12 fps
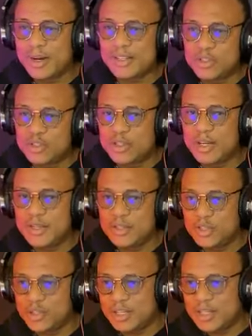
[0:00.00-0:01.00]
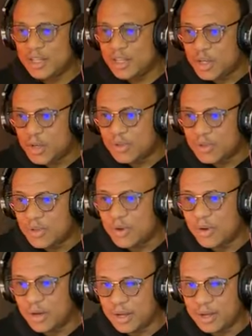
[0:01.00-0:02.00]
You are changing your
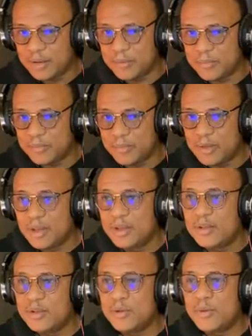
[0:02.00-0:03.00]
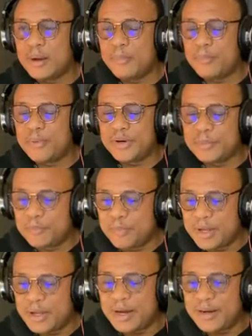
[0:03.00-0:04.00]
tongue. You are
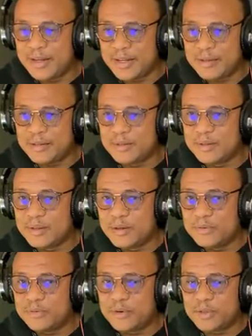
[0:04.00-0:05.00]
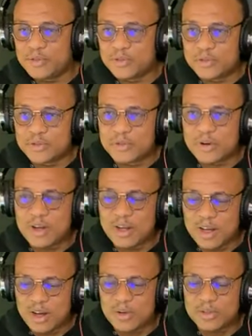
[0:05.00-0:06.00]
preparing for
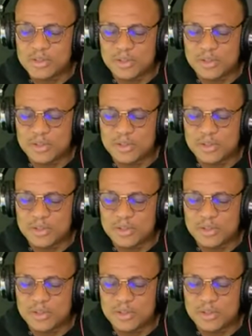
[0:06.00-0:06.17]
strong